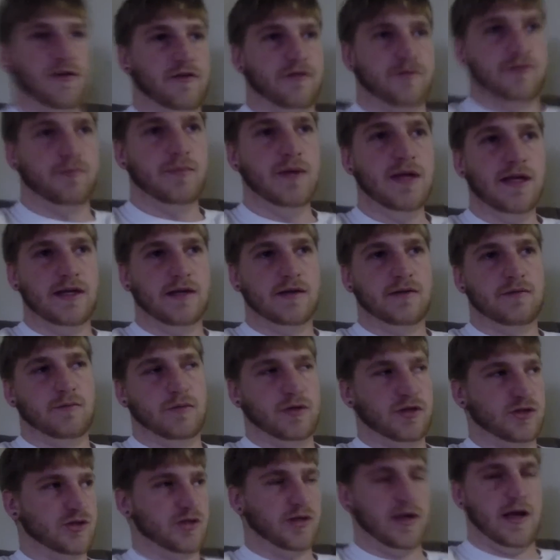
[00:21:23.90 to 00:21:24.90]
of meat,
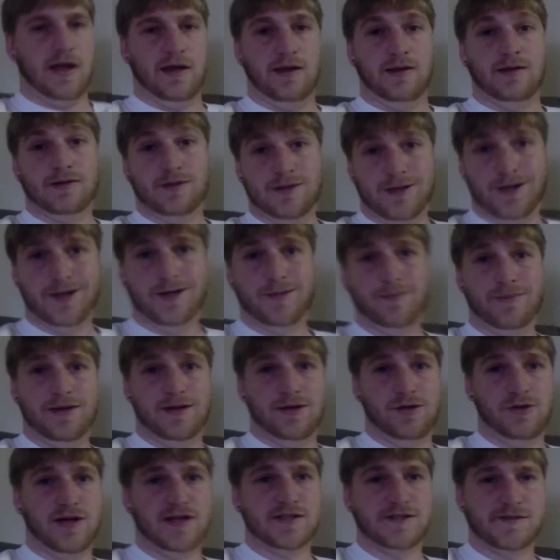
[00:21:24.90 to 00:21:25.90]
which I eat a ton of
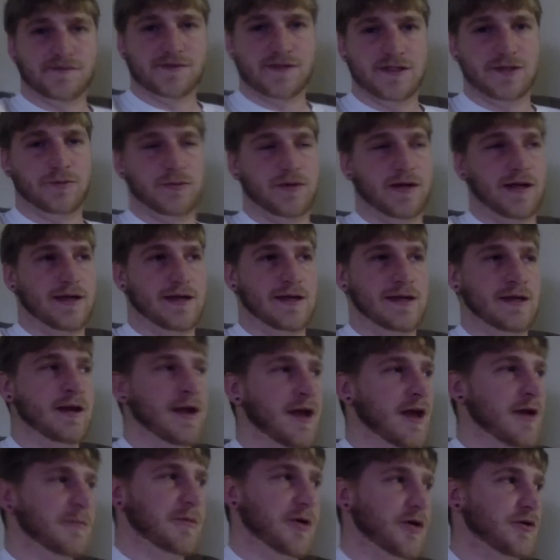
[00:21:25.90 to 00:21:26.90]
meat. You guys have seen what I eat.
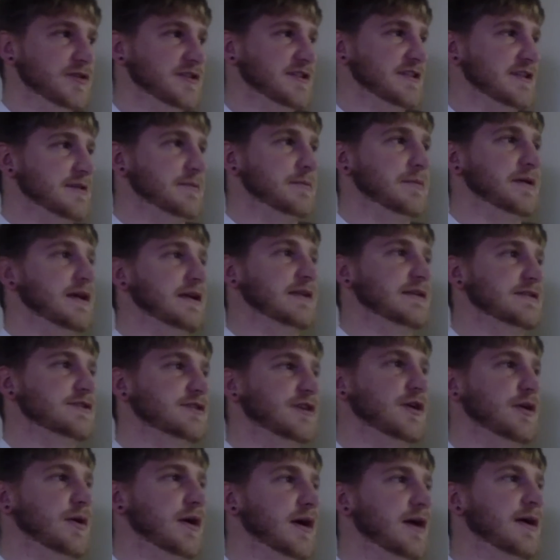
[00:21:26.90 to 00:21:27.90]
Always eat meat.
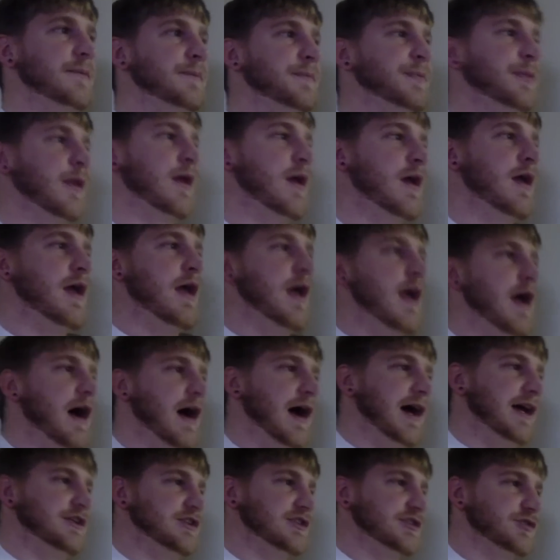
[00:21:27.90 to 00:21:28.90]
So um,
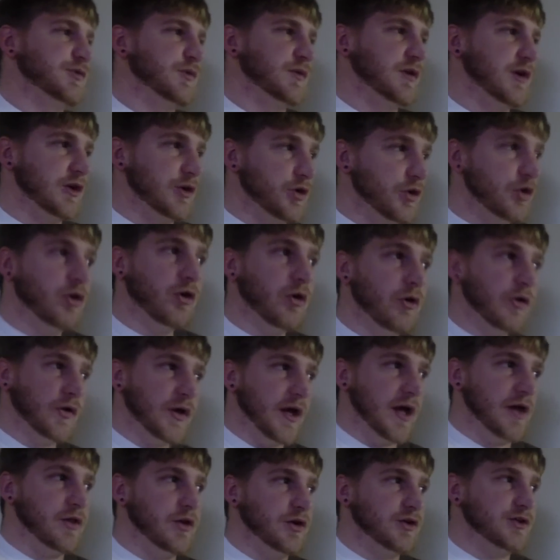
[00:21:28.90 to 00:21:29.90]
I just went on Google and
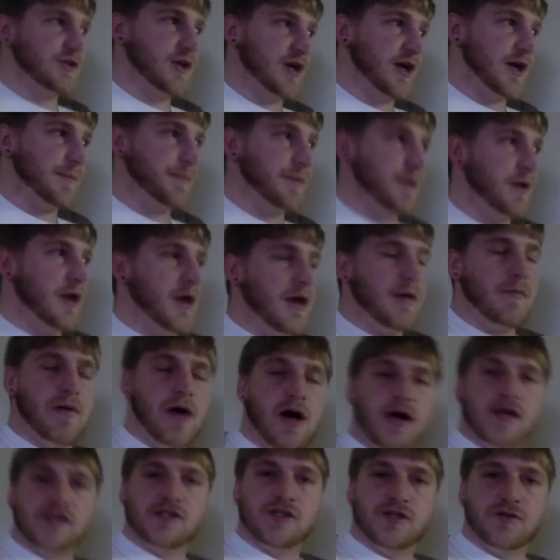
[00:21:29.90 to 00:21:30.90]
I looked up
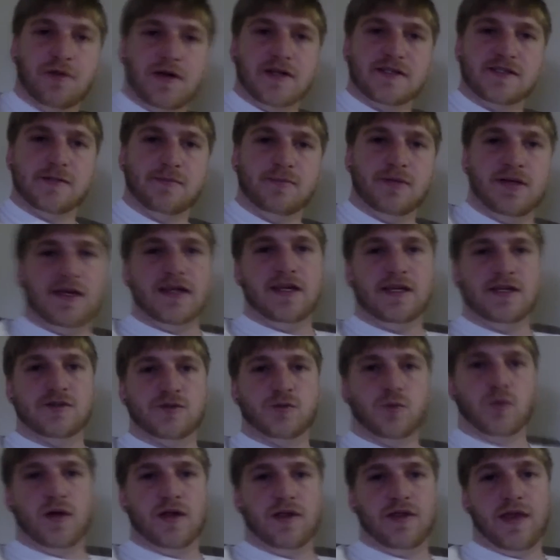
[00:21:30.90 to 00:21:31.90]
pasta recipes
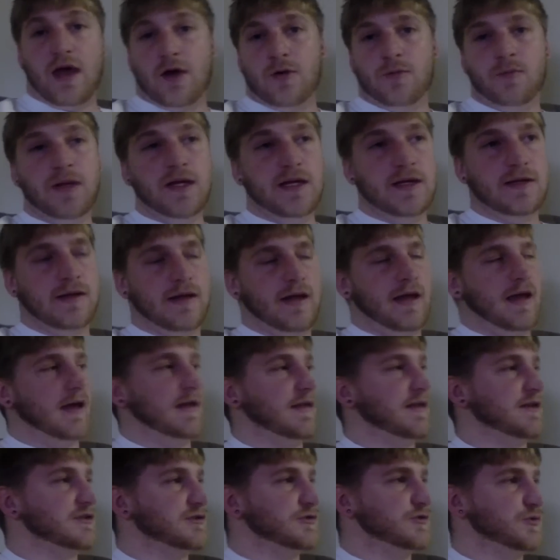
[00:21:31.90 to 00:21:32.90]
without meat,
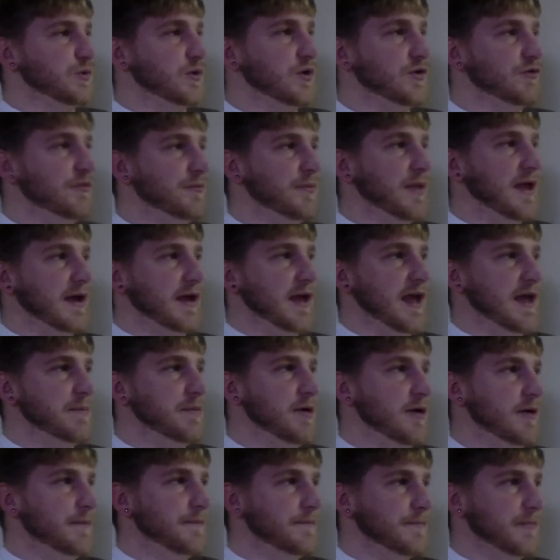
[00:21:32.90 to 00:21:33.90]
and this was one of them that came
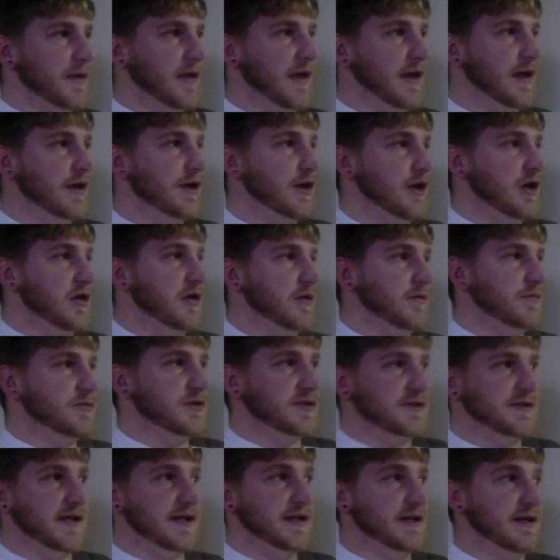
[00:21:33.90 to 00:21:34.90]
up, and uh,
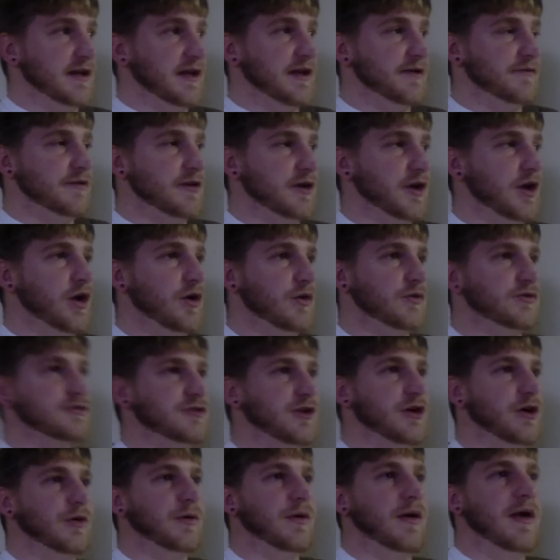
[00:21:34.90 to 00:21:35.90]
decided to give it a go.
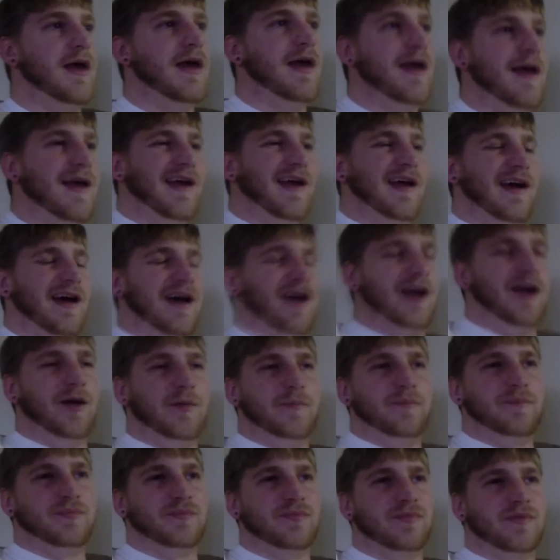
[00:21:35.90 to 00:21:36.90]
So
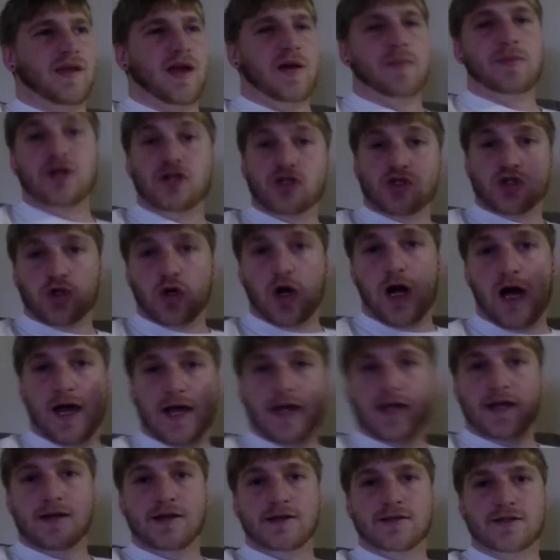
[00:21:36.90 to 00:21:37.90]
um, I've been
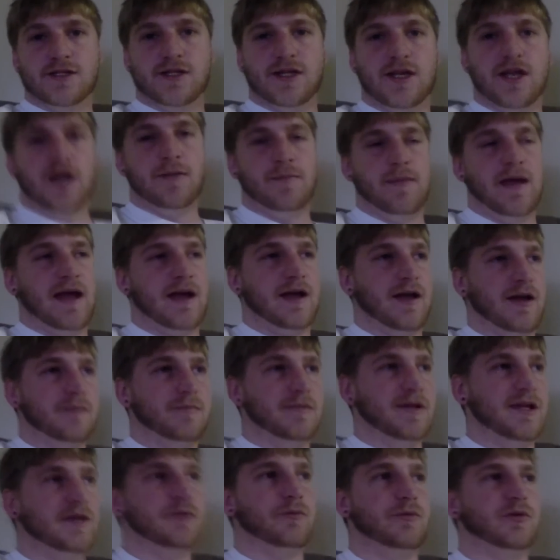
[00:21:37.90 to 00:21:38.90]
trying to cut back on
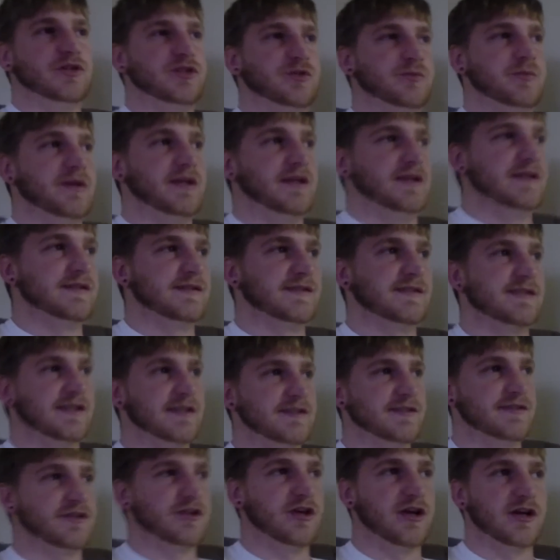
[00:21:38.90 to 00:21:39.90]
meat, which means
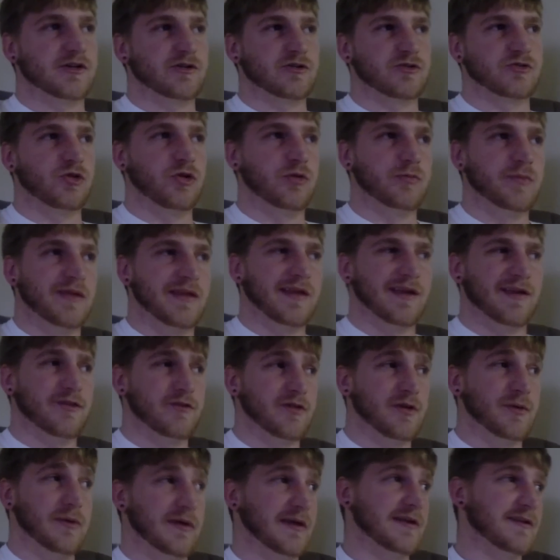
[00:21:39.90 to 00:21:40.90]
since the doctor told me like
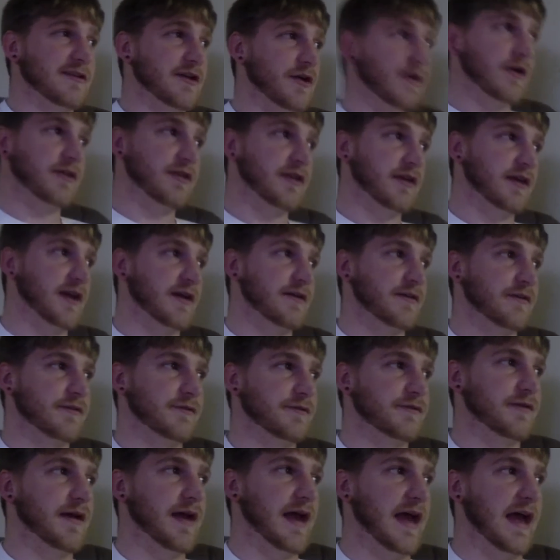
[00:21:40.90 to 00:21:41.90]
three weeks ago, I think
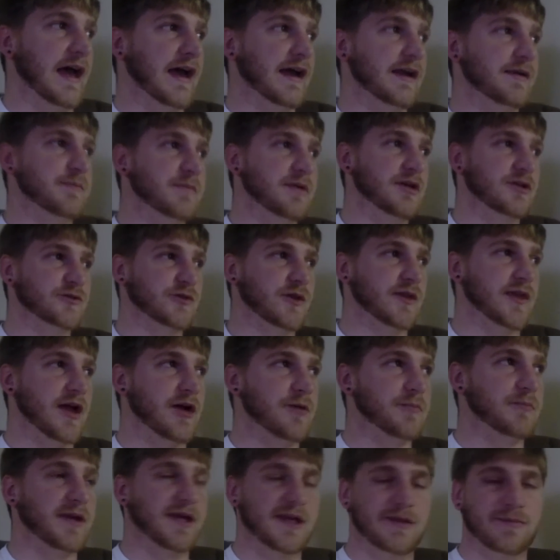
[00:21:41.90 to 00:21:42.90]
I've had meals
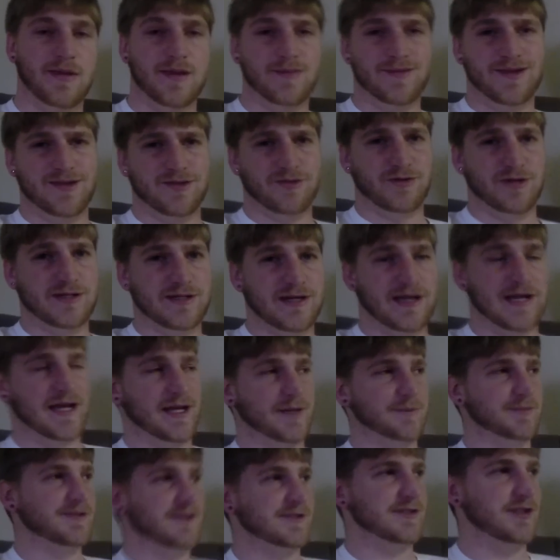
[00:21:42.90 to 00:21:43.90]
without meat maybe three
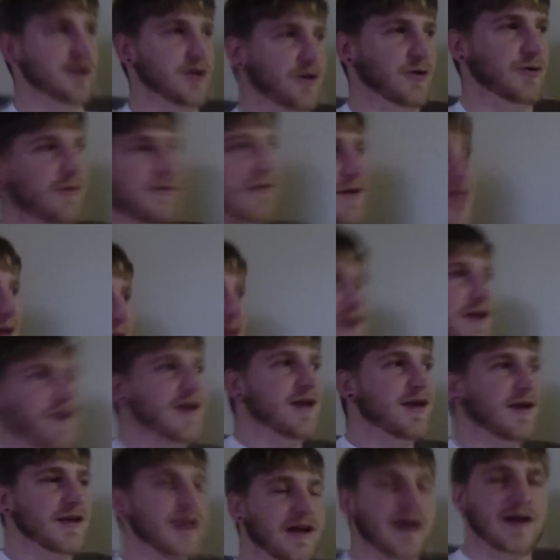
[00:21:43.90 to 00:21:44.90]
times. So
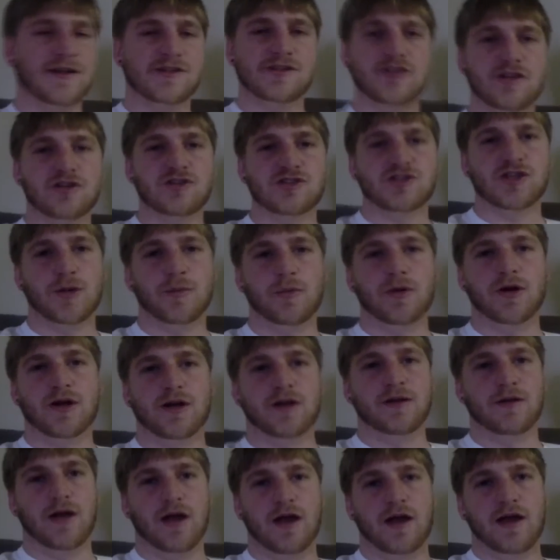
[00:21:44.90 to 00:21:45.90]
got to start somewhere,
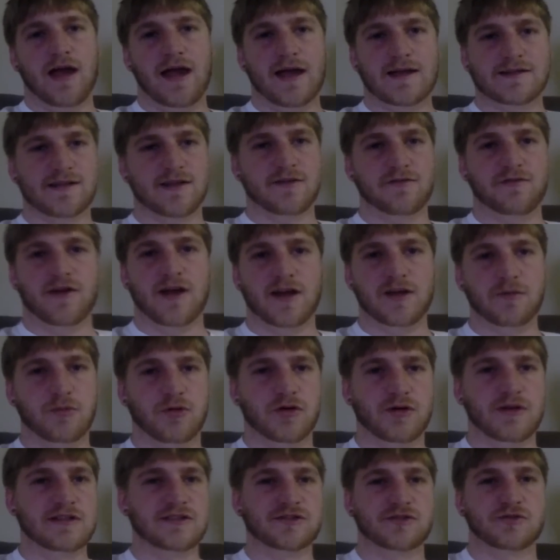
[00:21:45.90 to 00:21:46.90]
and uh, as I find
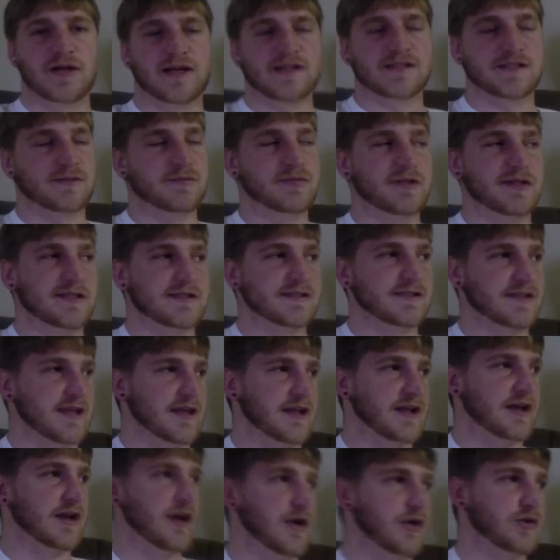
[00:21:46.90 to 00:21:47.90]
more of these recipes,
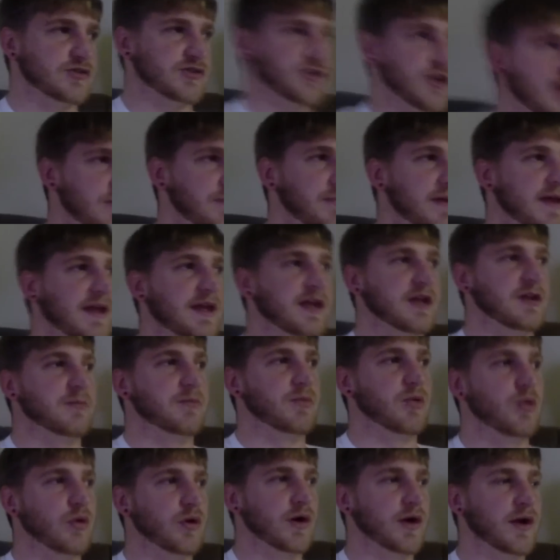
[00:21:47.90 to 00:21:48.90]
then uh, I'll start making them
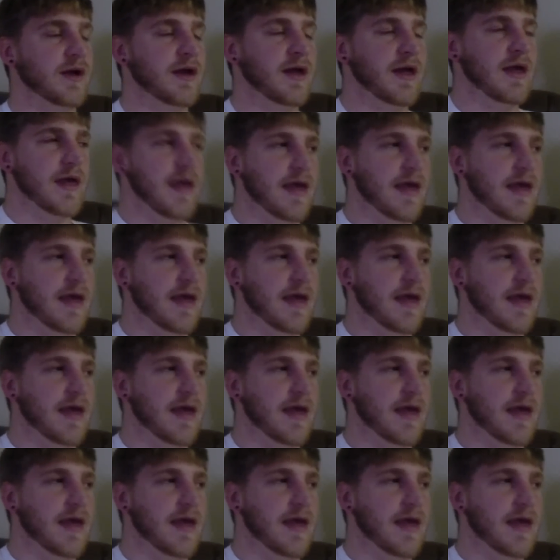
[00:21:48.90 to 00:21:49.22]
more,